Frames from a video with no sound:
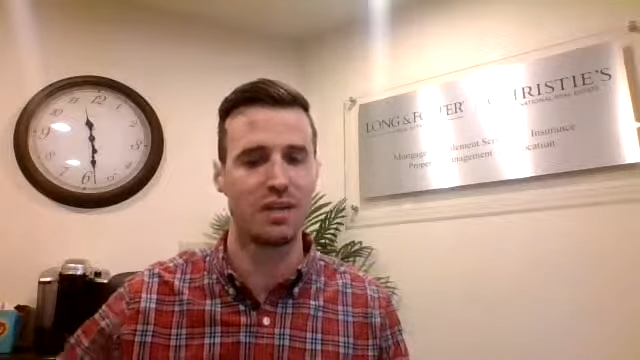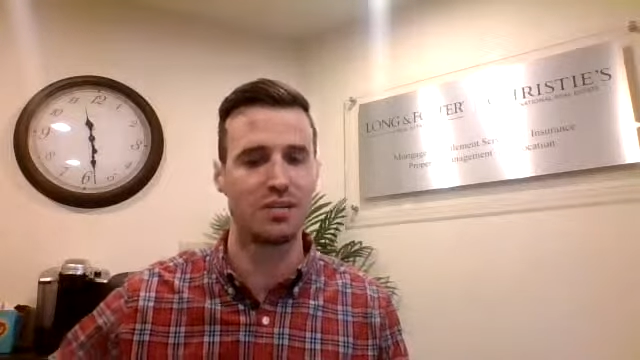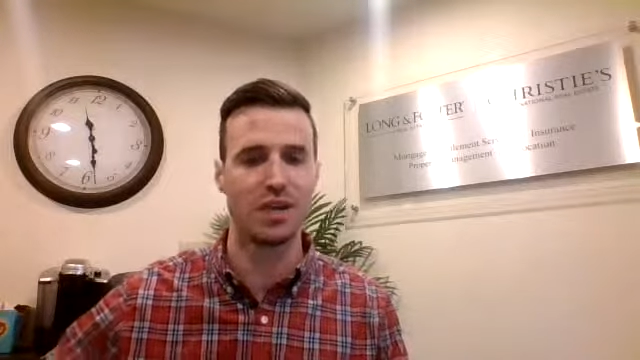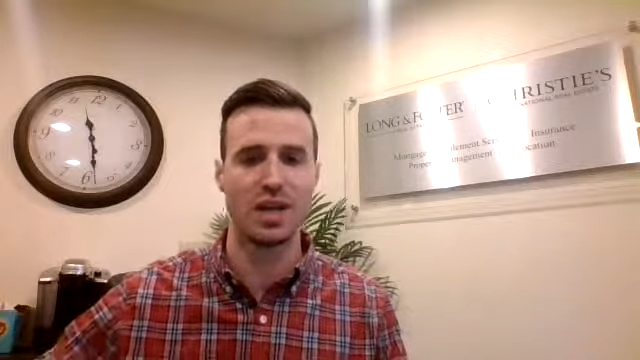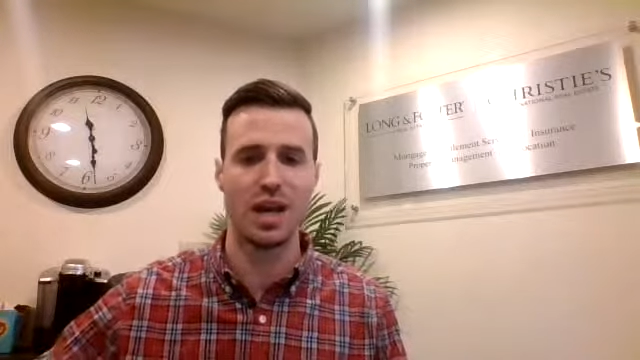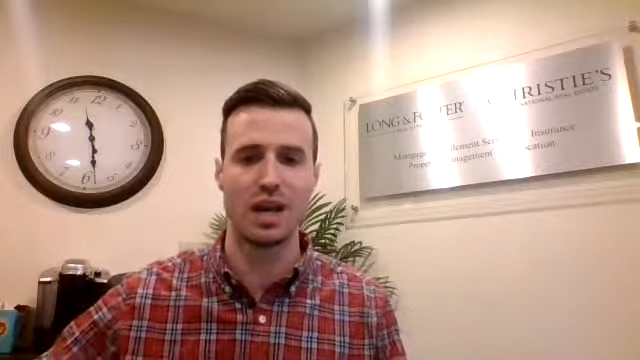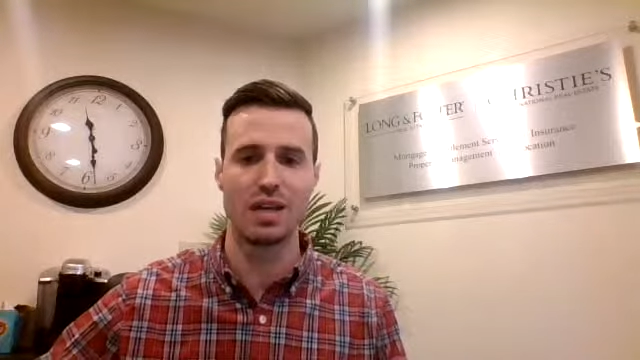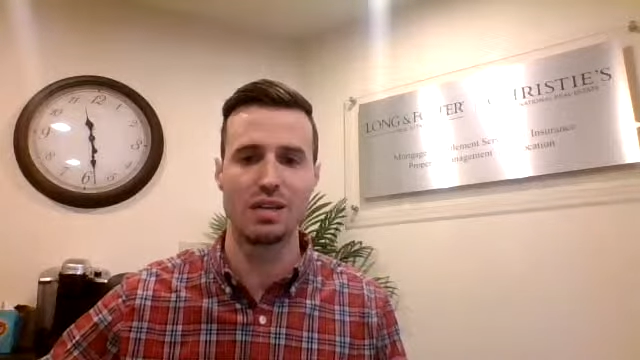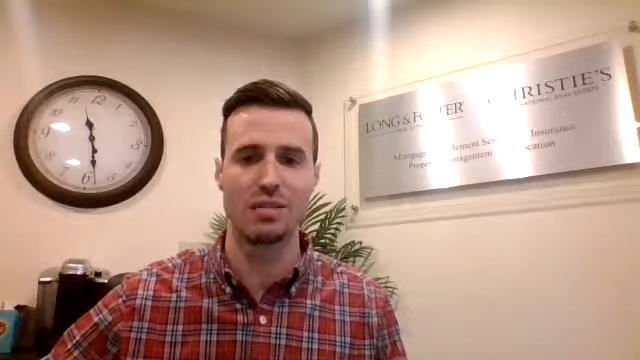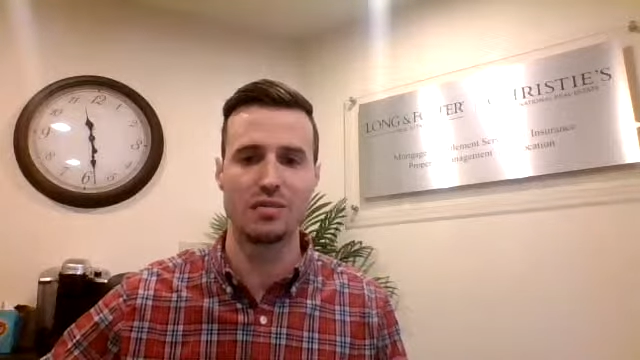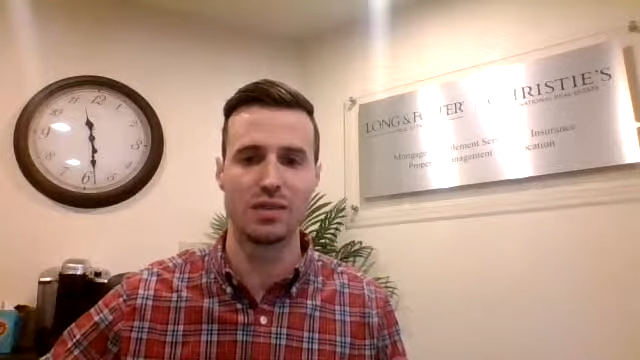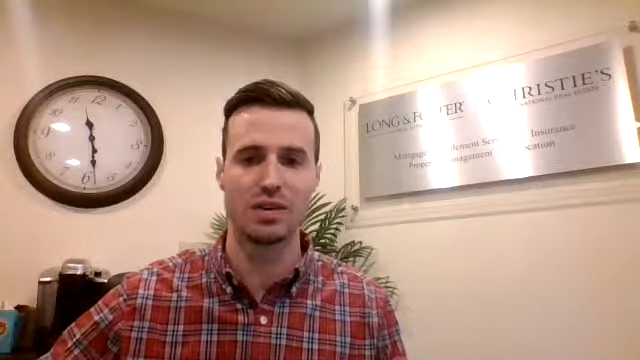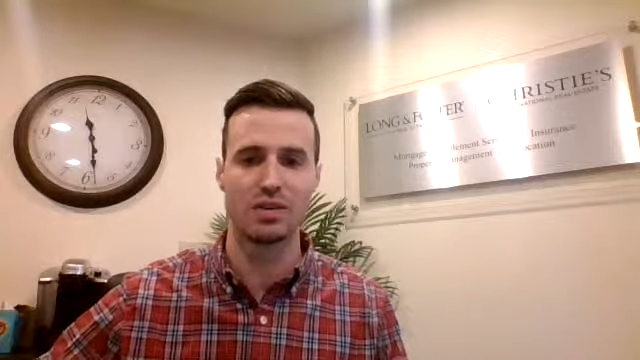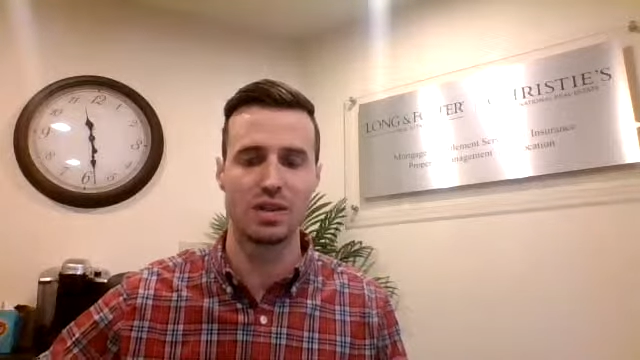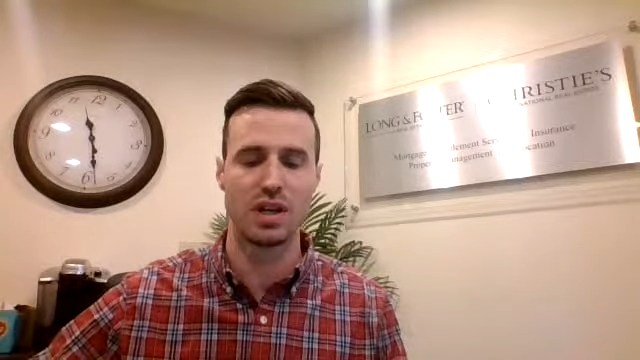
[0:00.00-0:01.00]
If you get into
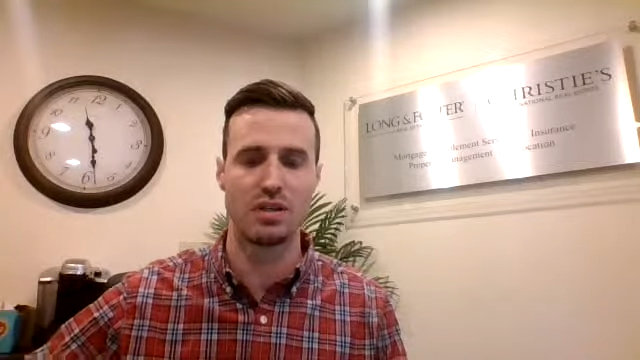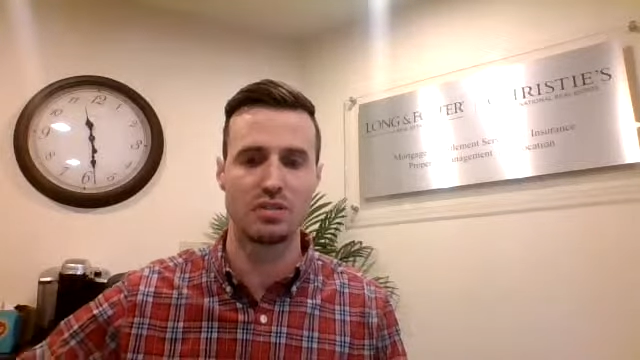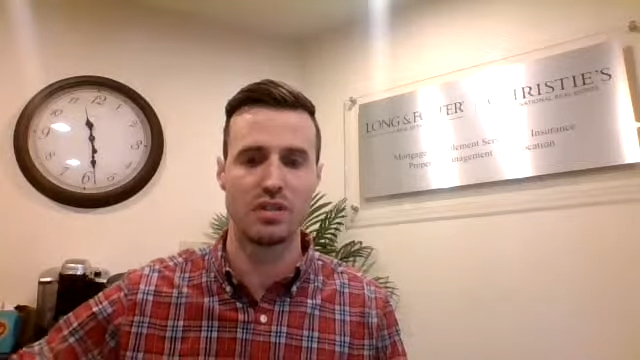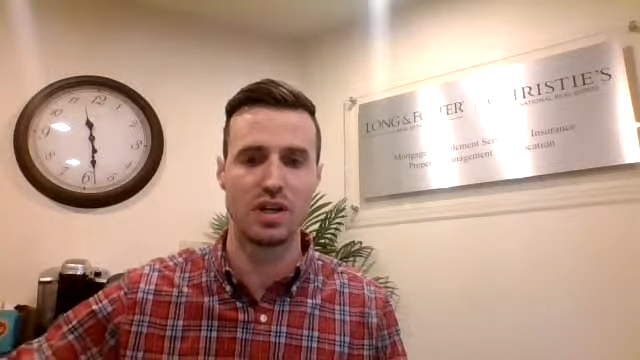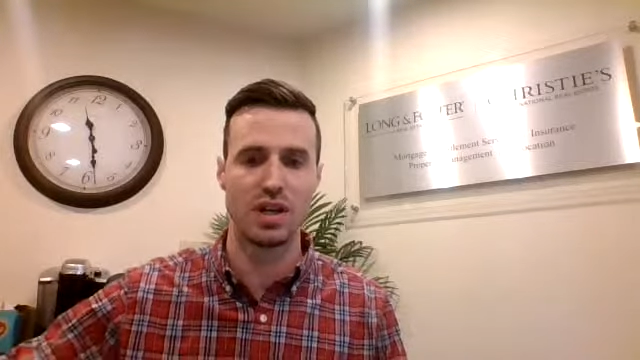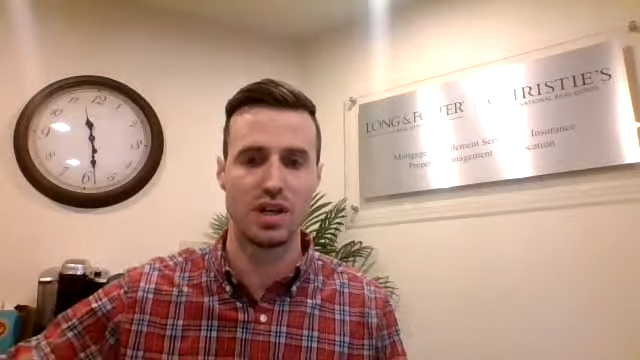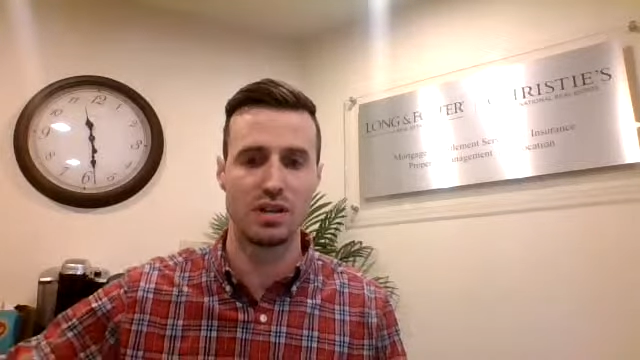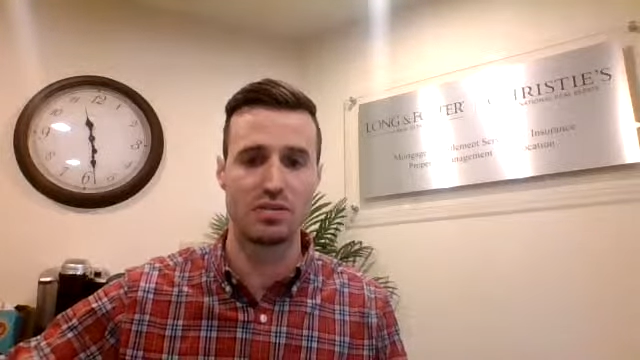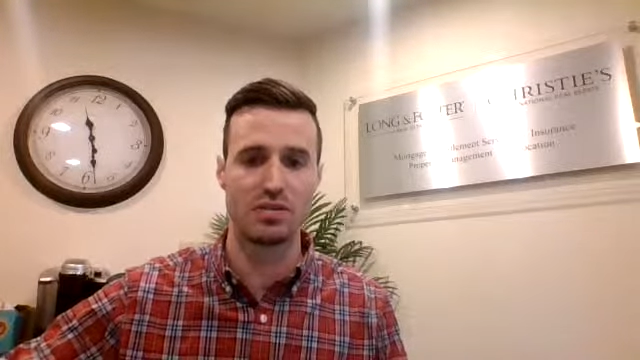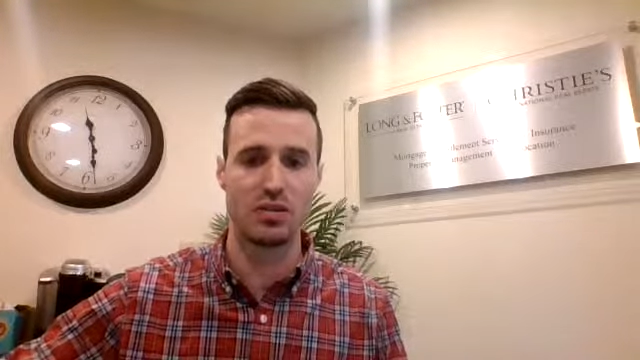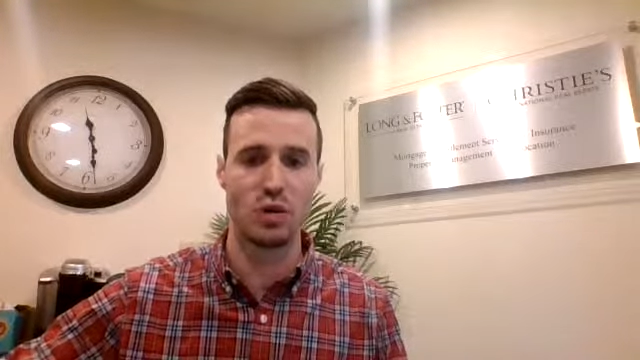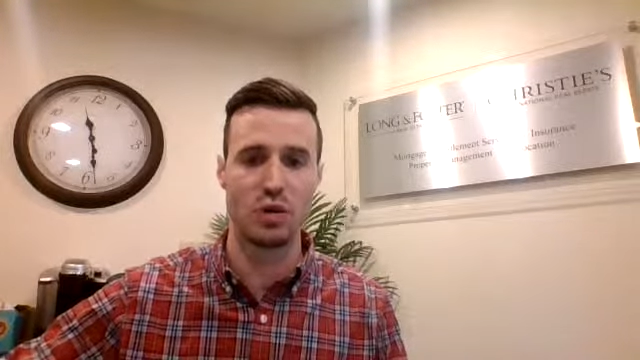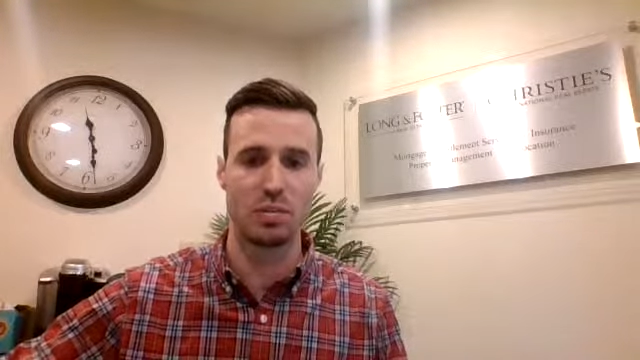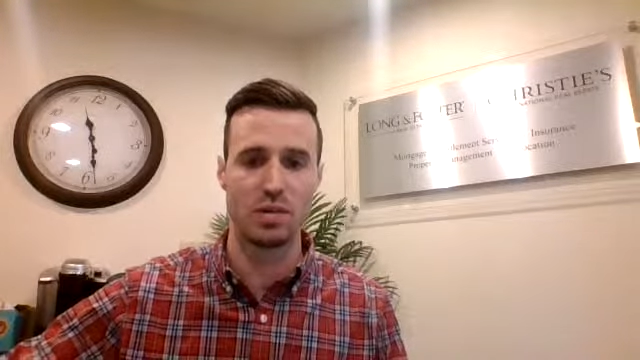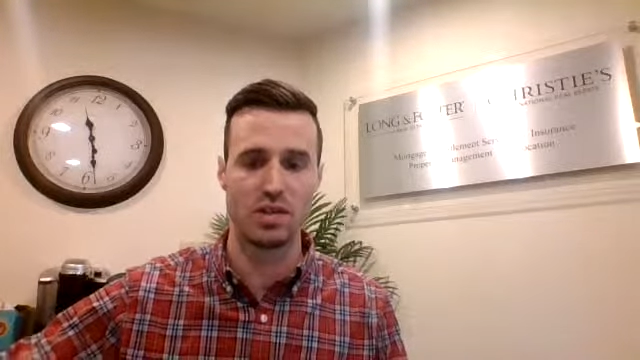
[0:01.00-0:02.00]
Philadelphia, it's
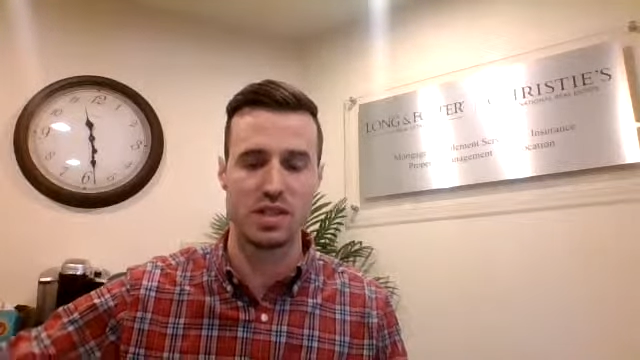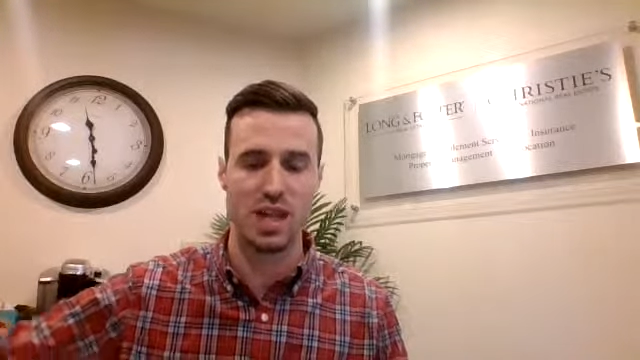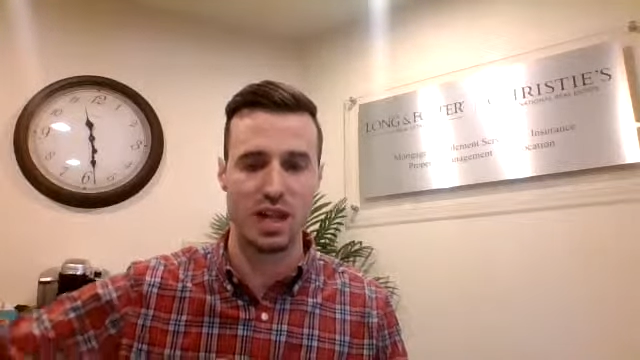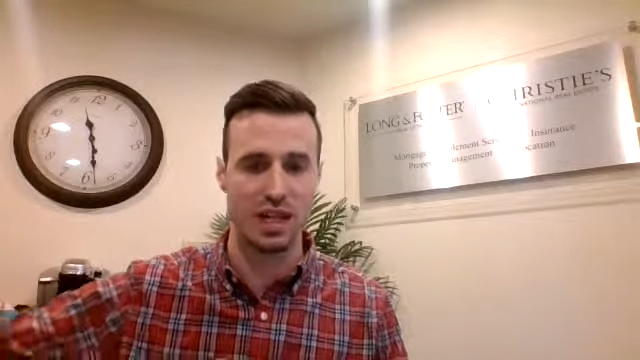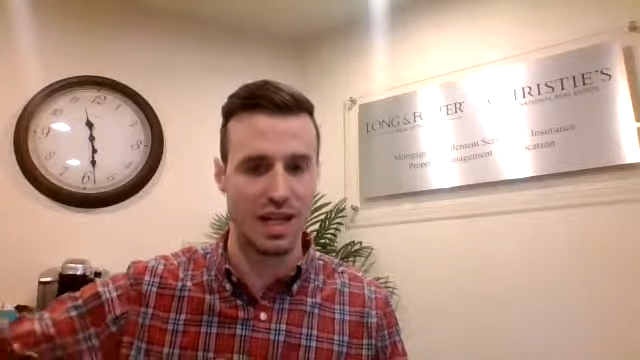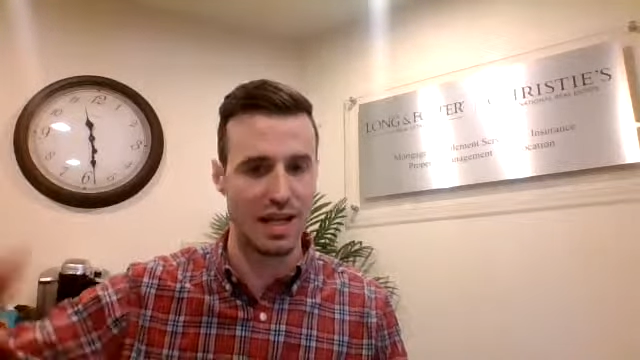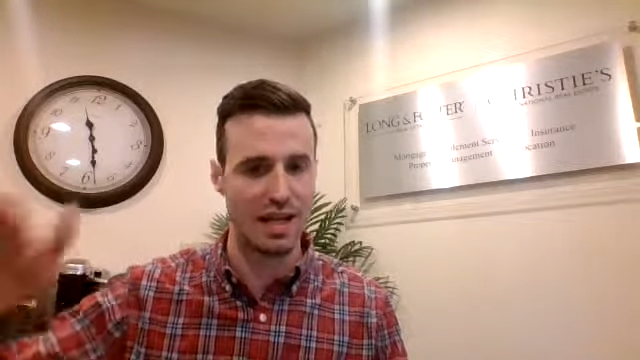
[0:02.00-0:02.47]
4%,